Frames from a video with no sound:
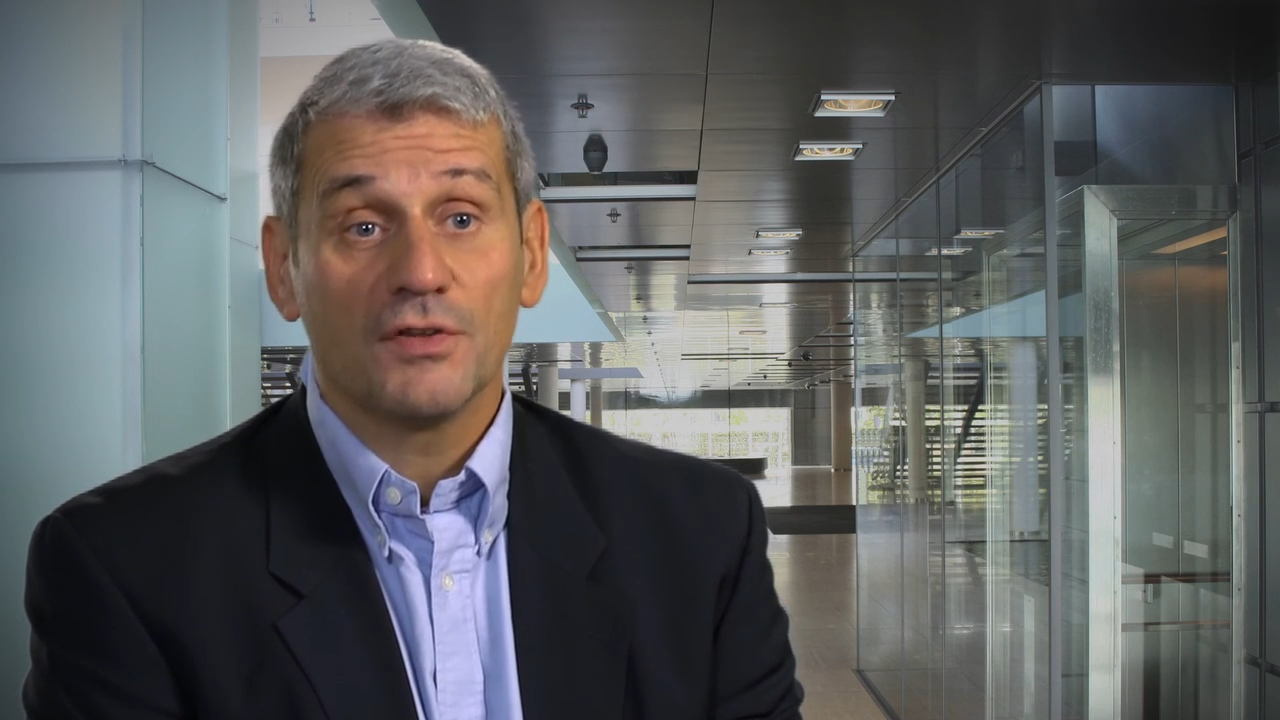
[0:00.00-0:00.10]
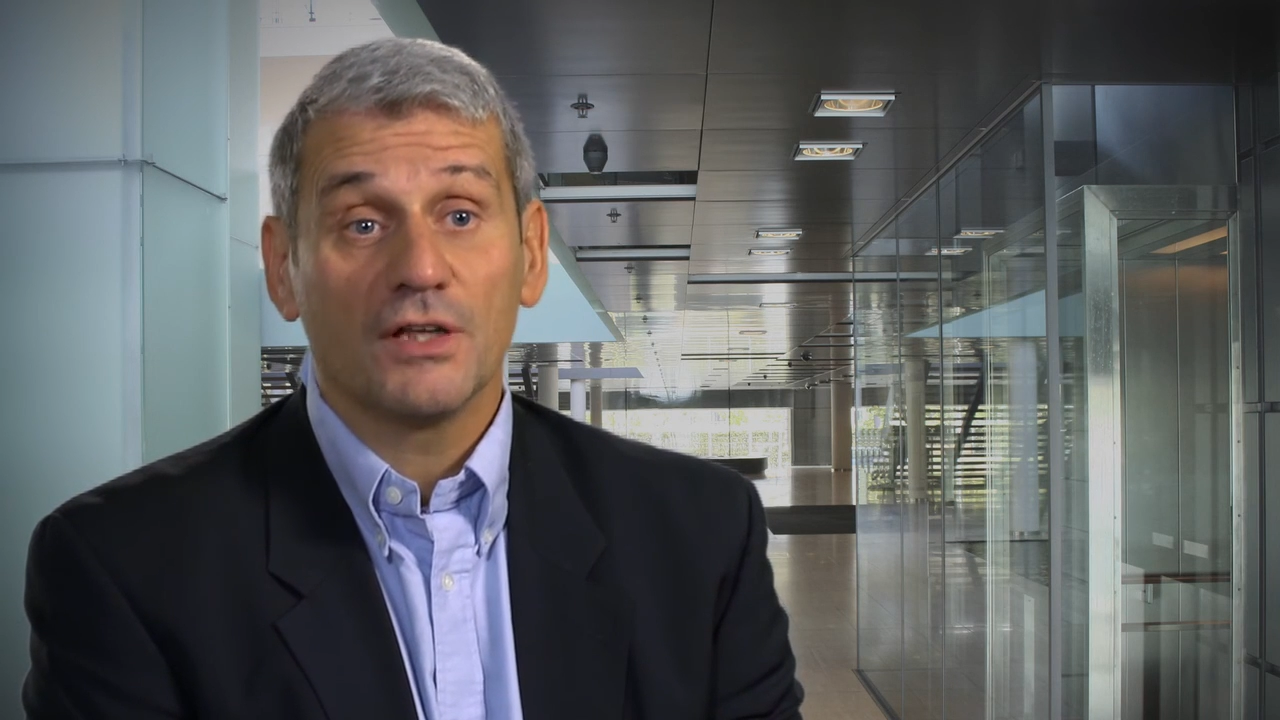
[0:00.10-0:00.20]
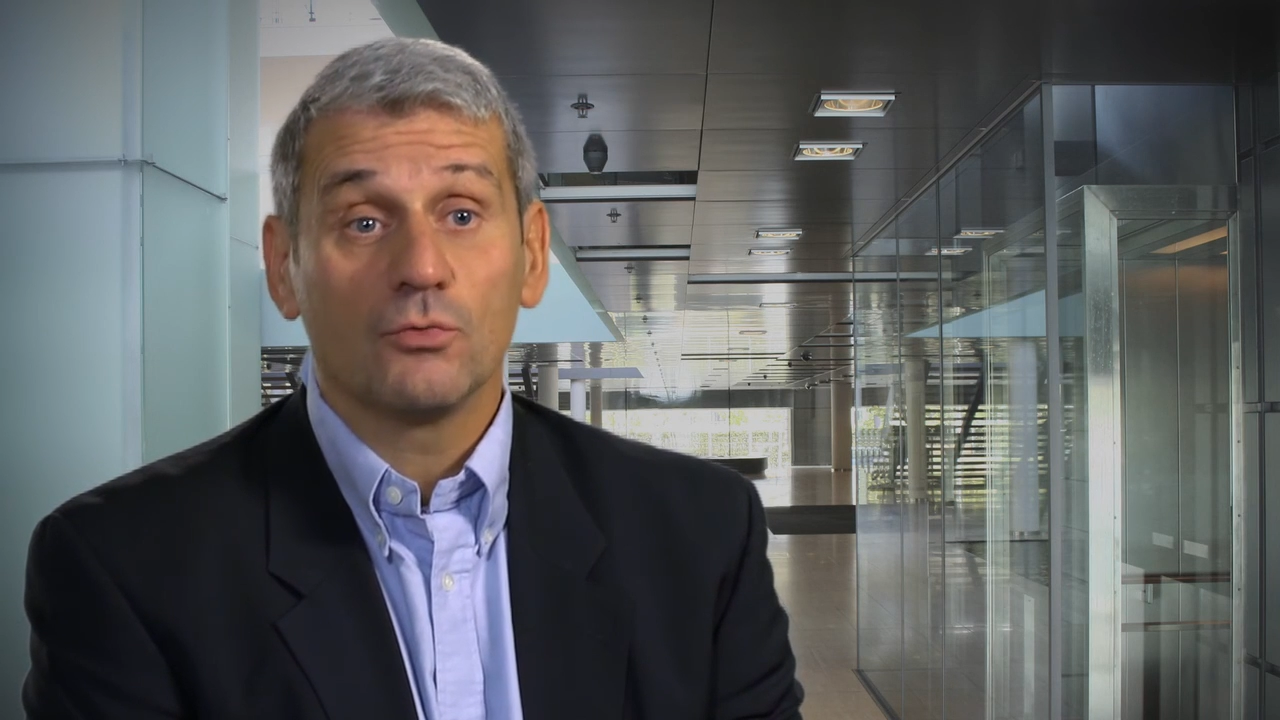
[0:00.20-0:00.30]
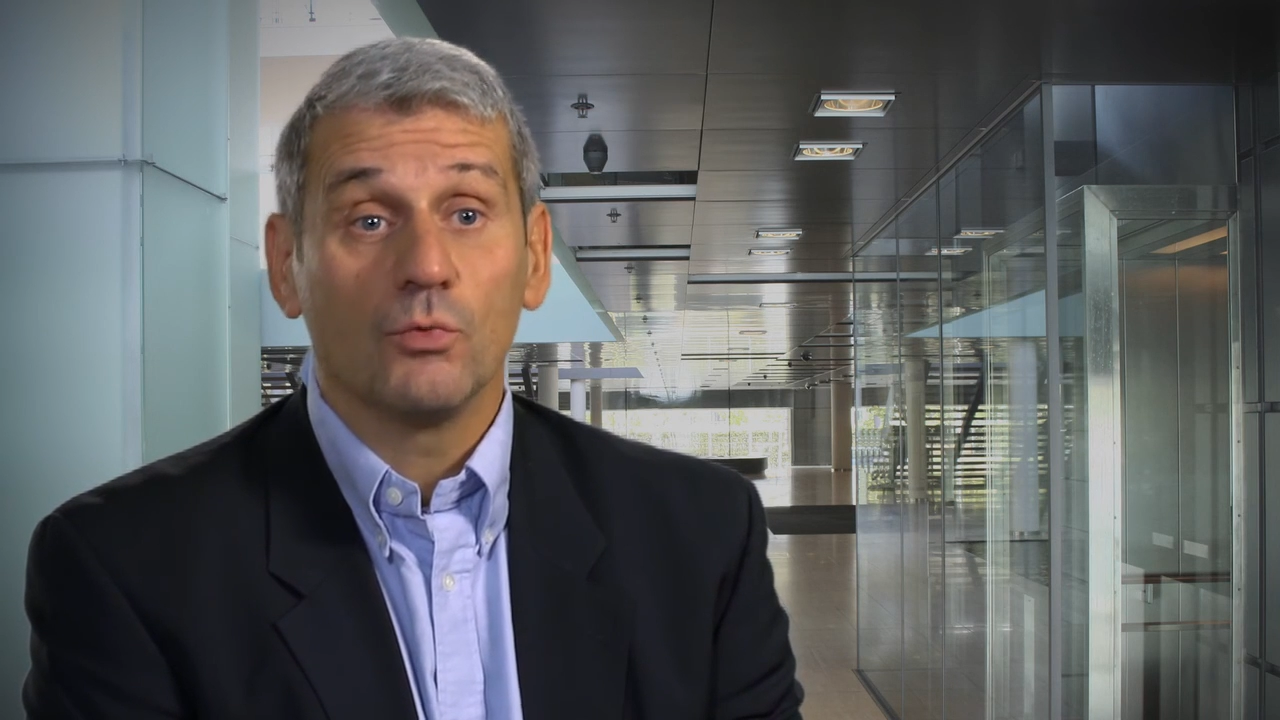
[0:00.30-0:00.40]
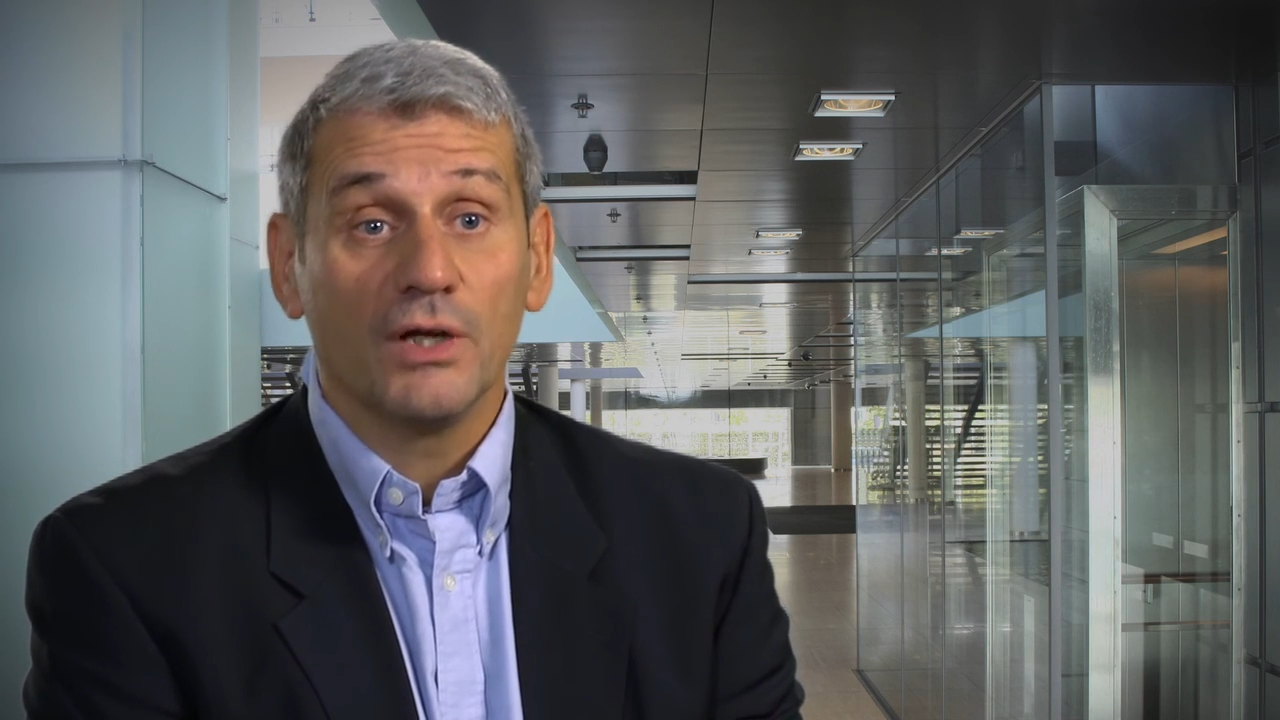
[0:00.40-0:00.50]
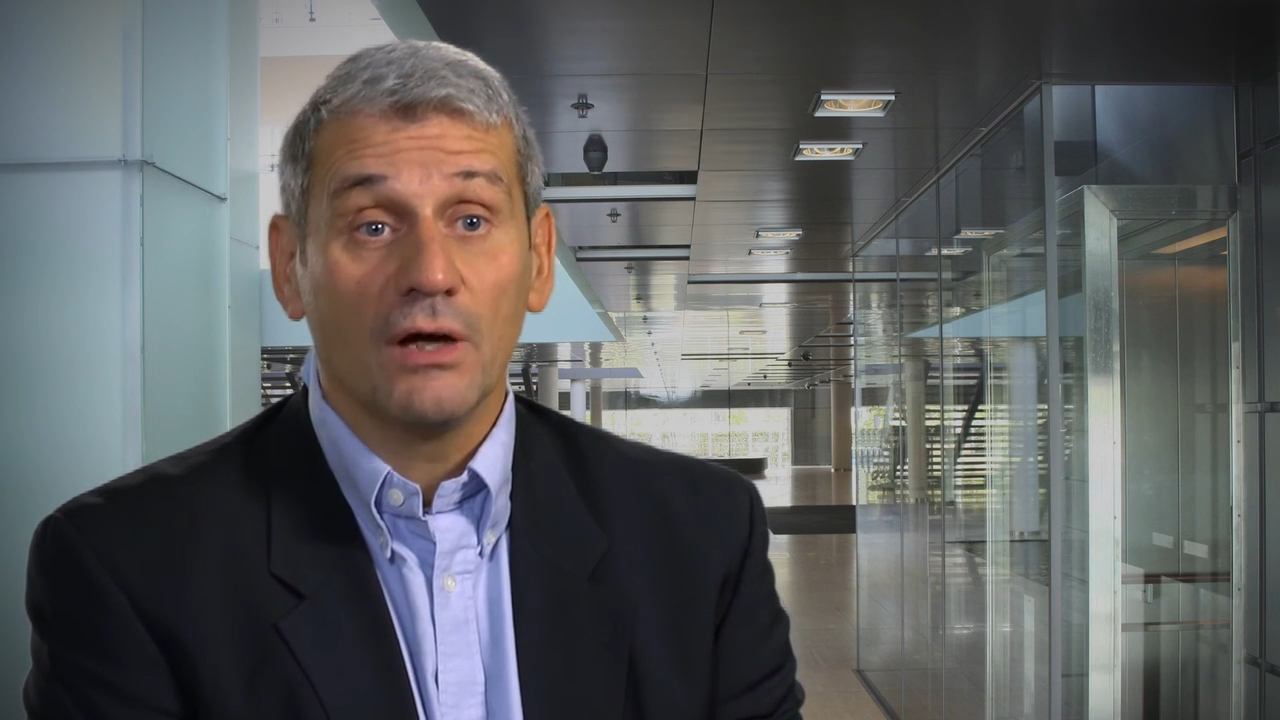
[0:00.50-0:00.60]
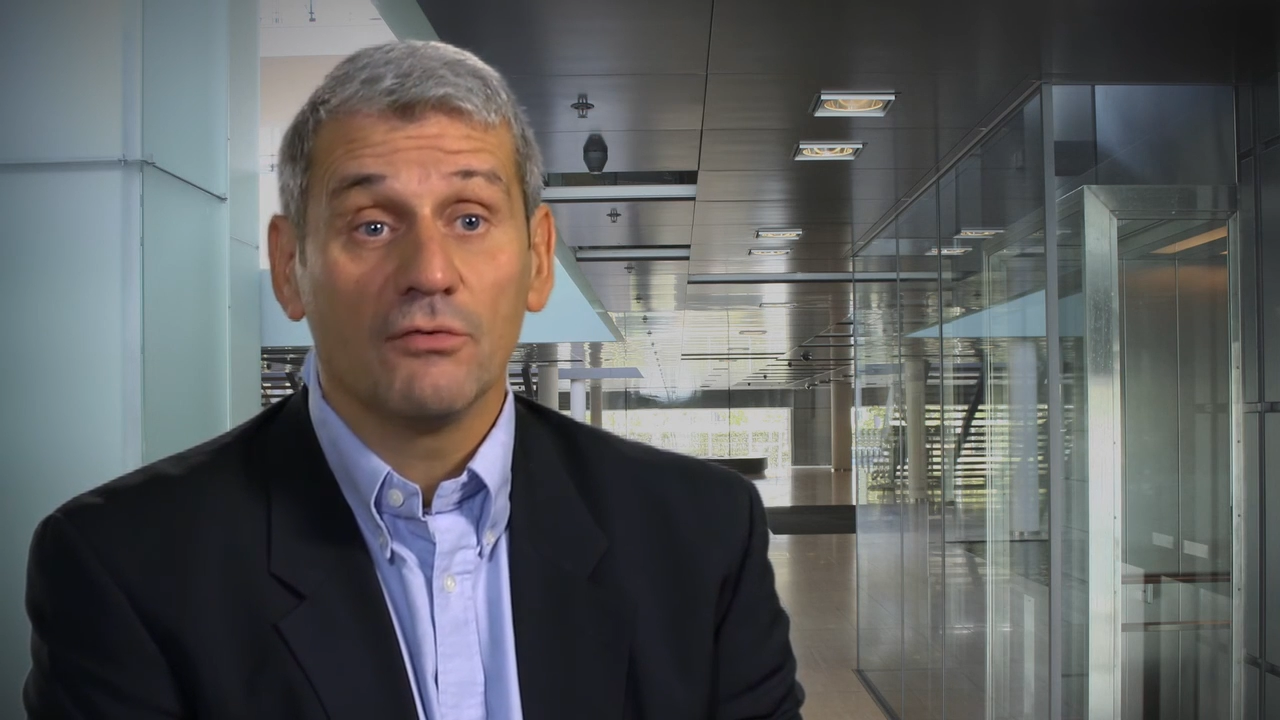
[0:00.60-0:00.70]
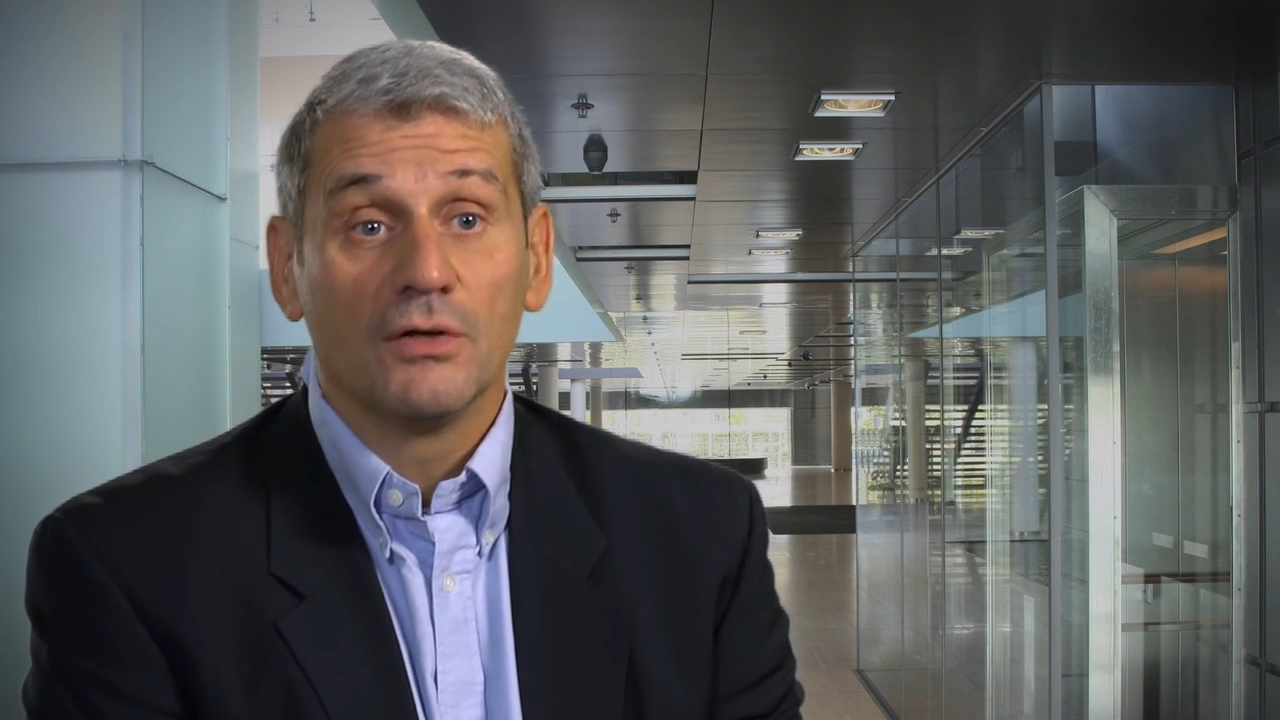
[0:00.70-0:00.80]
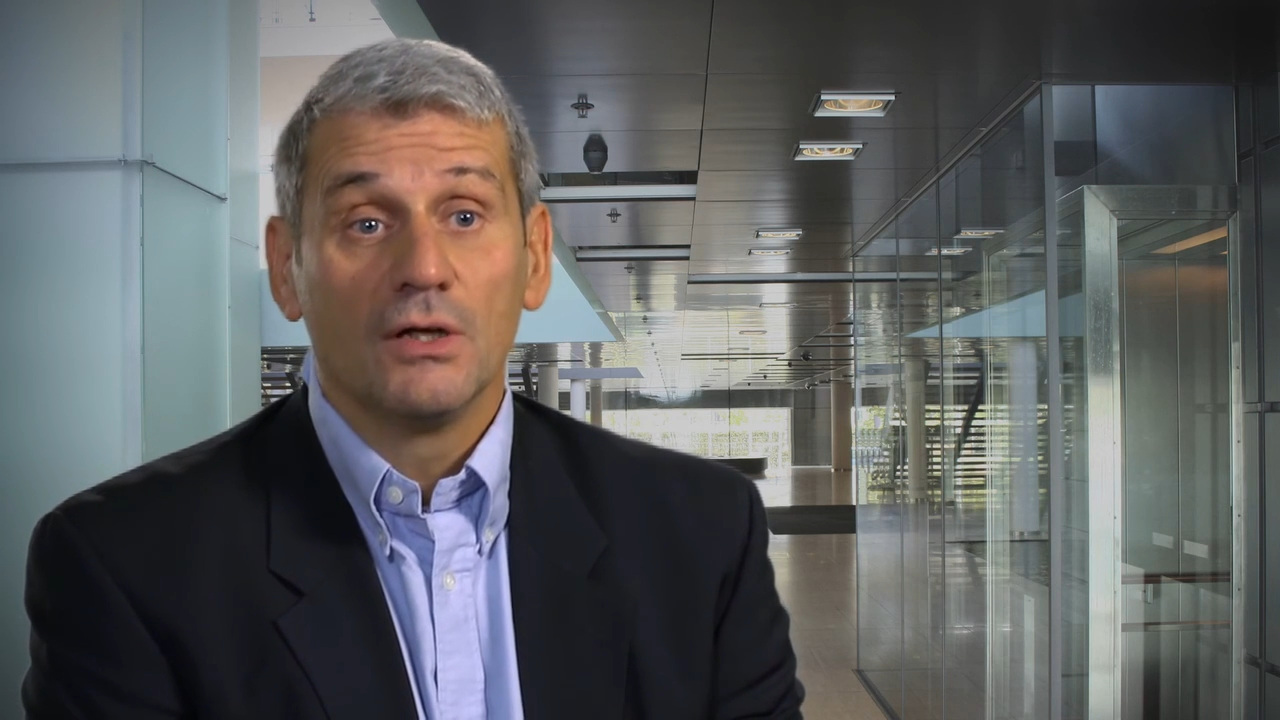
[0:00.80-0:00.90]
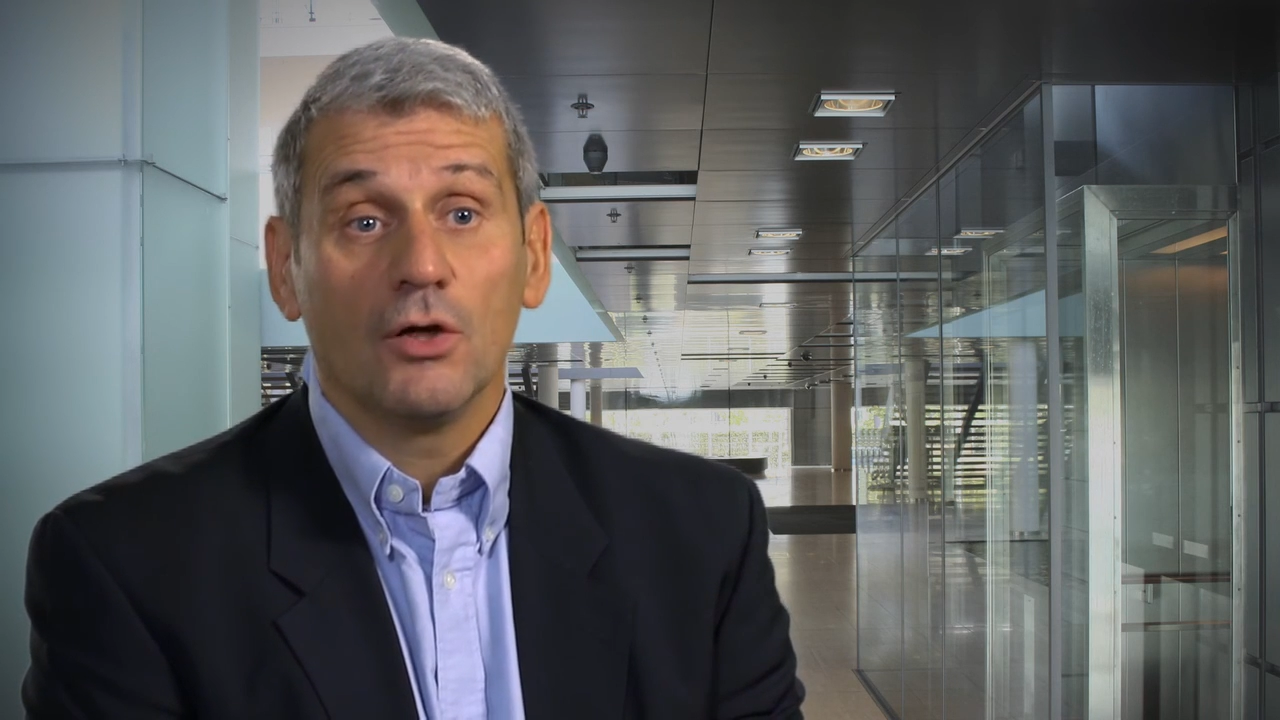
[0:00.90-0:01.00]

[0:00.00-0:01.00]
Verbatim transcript: that we have